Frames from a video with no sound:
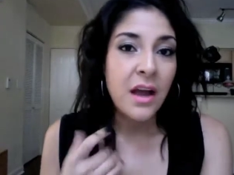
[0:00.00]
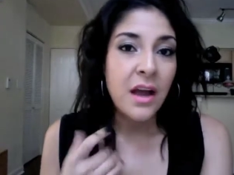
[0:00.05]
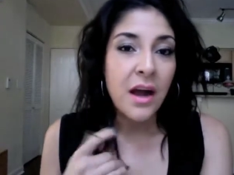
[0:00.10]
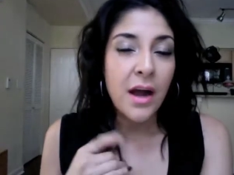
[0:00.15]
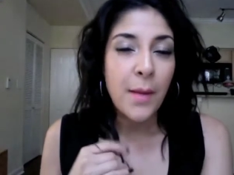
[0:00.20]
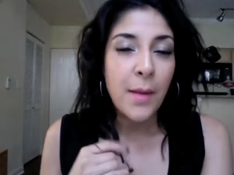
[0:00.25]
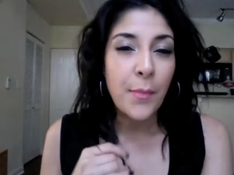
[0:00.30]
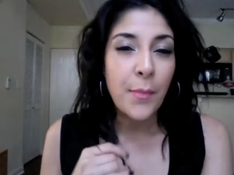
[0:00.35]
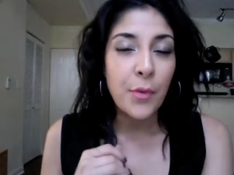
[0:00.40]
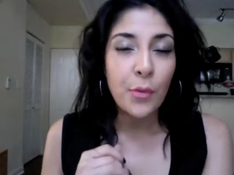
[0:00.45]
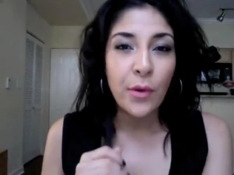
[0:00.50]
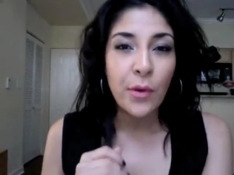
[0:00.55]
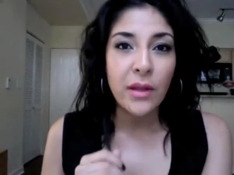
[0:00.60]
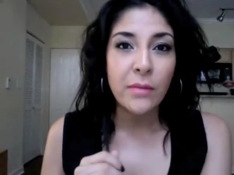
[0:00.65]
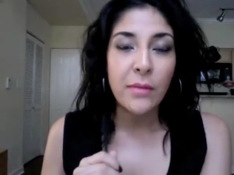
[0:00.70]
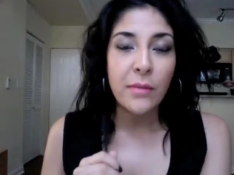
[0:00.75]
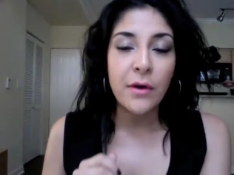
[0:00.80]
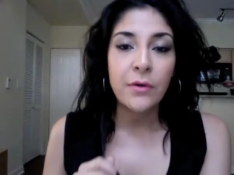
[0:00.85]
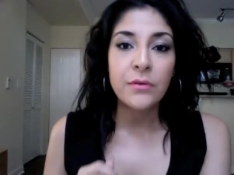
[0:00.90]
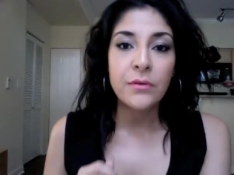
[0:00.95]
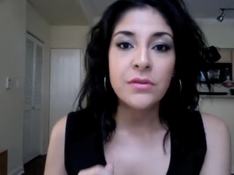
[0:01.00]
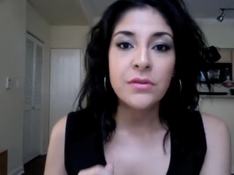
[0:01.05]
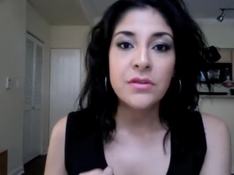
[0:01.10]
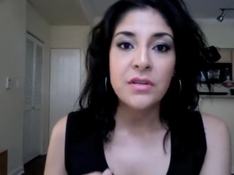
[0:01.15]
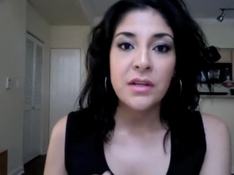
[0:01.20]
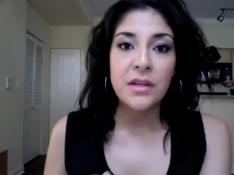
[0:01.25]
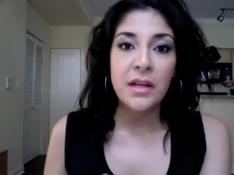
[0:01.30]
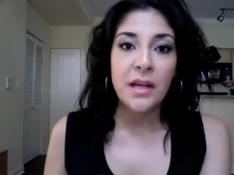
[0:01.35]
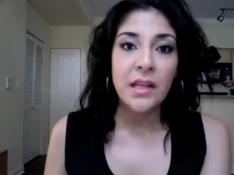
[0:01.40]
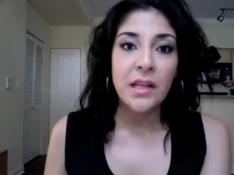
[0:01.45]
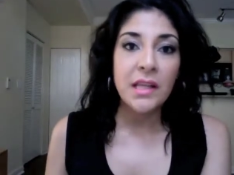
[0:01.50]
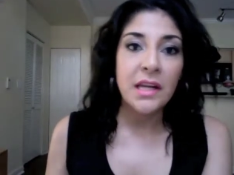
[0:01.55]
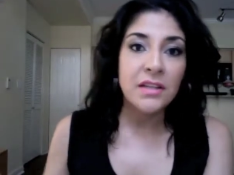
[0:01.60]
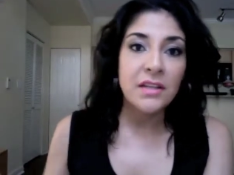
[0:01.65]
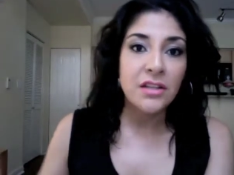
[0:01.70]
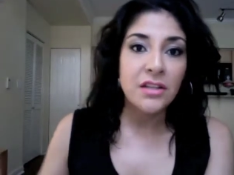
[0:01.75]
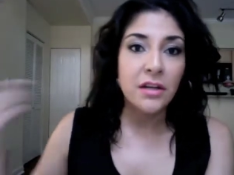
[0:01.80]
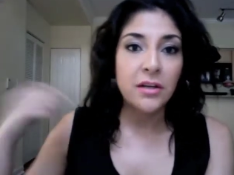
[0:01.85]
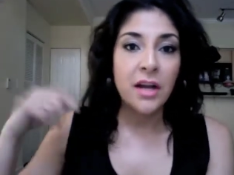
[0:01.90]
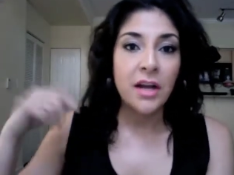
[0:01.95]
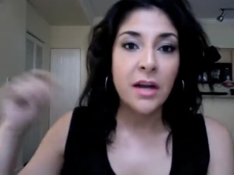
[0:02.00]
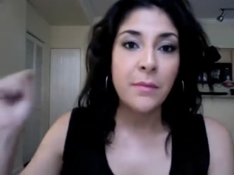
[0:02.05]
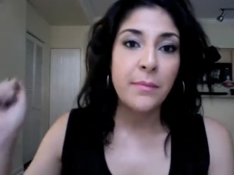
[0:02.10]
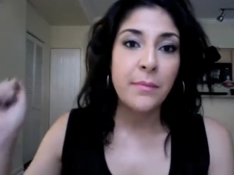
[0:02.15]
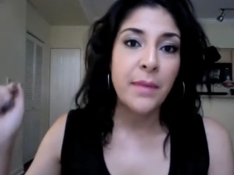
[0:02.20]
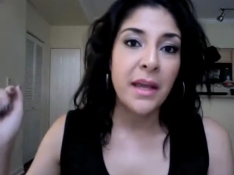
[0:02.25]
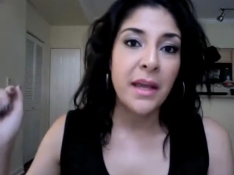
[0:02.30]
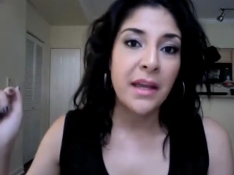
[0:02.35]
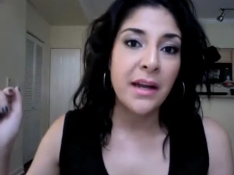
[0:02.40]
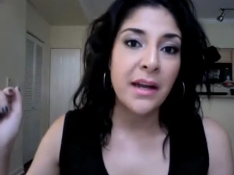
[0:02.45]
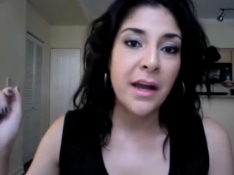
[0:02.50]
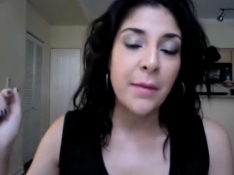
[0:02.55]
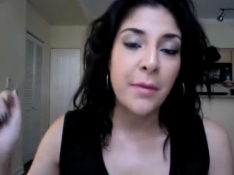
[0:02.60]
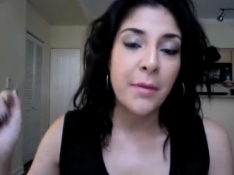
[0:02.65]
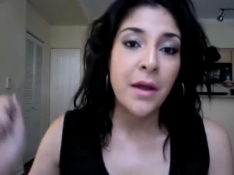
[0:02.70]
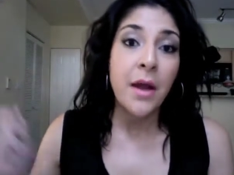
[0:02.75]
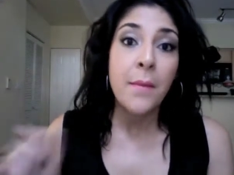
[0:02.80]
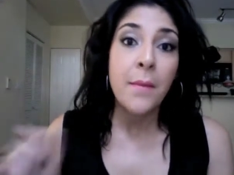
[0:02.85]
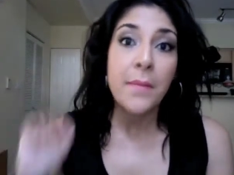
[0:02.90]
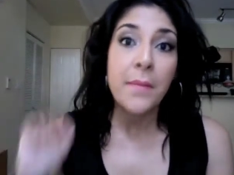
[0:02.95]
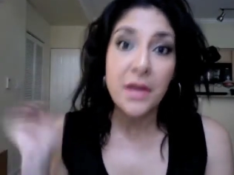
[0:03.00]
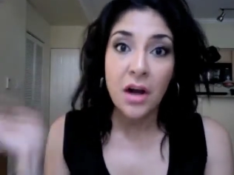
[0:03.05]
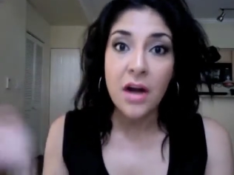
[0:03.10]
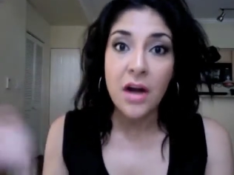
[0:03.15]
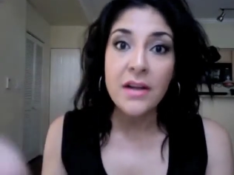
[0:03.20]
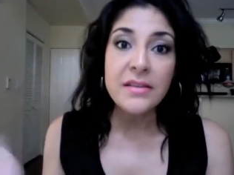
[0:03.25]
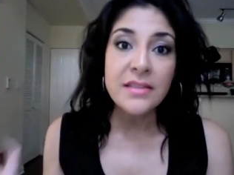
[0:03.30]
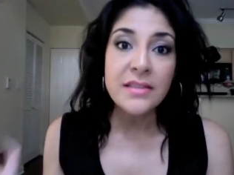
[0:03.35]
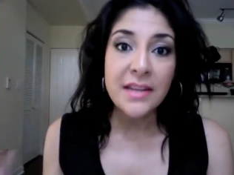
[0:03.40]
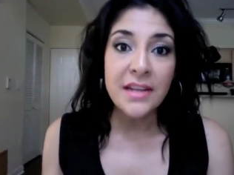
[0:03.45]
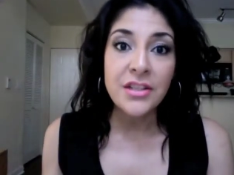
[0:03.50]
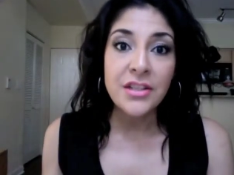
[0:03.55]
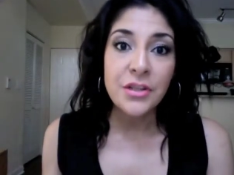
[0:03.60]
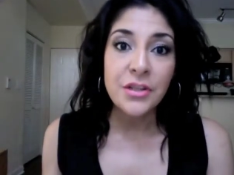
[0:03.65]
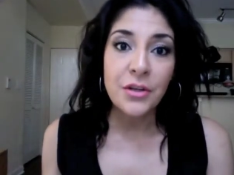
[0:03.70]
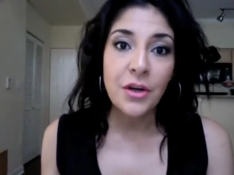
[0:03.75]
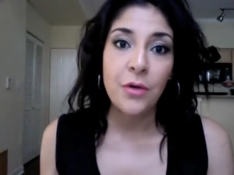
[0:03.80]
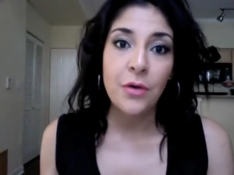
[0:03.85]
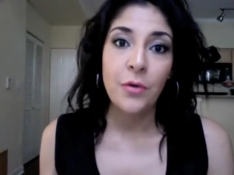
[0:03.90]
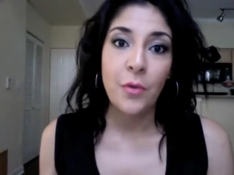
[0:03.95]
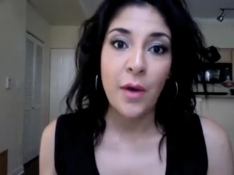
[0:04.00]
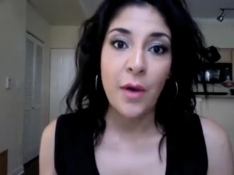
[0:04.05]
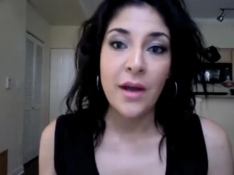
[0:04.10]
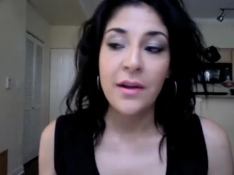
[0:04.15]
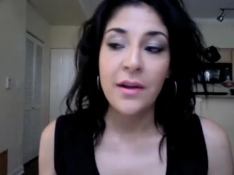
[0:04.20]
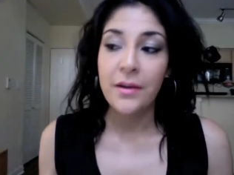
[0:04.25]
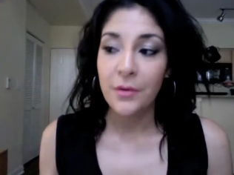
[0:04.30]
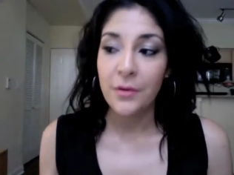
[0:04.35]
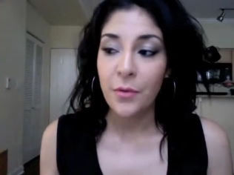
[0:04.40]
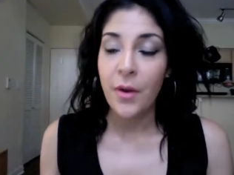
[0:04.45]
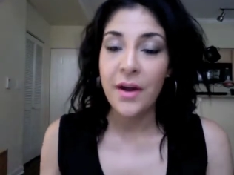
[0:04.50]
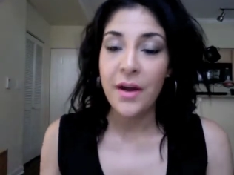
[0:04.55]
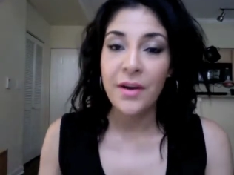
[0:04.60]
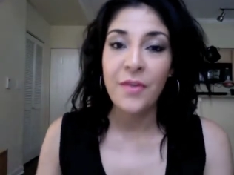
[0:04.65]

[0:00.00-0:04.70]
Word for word: Um, three the most, and then I'll start trying to pick it up. But honestly, I do go quite quite a